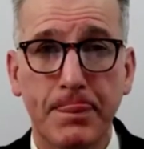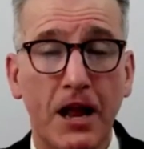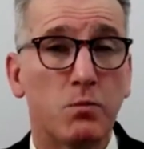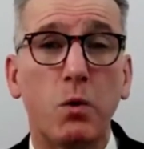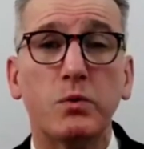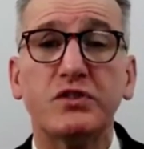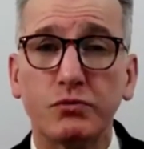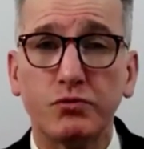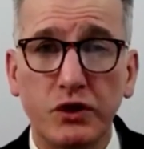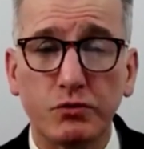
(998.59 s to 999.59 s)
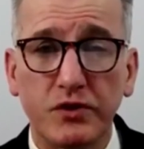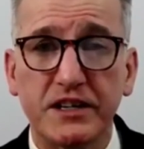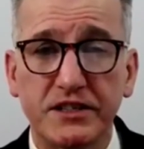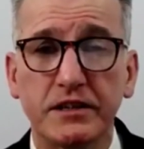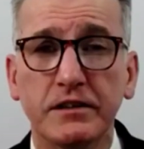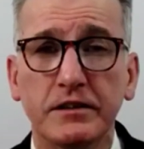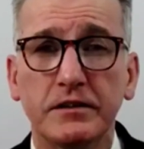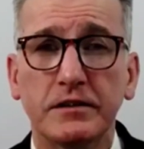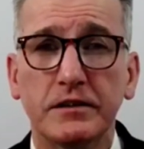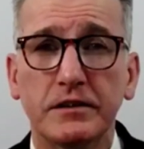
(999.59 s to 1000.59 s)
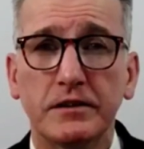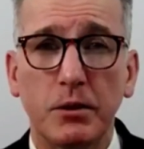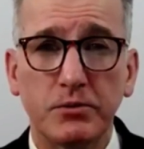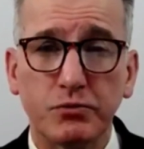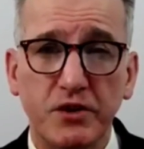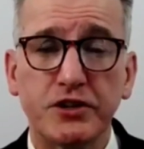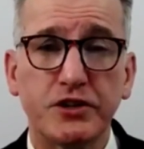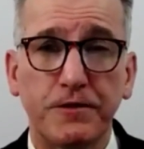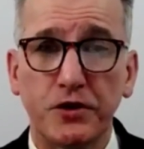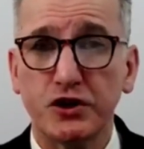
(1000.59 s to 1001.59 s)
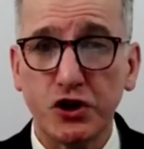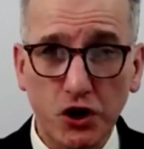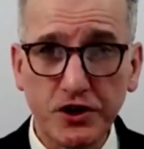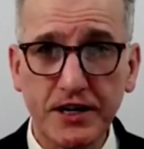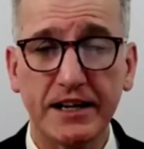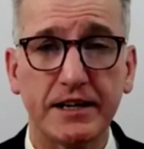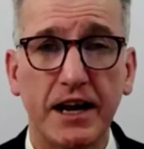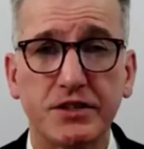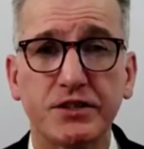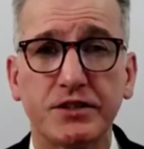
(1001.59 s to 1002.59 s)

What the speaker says: What was the real reason? What was the reason you first contacted us?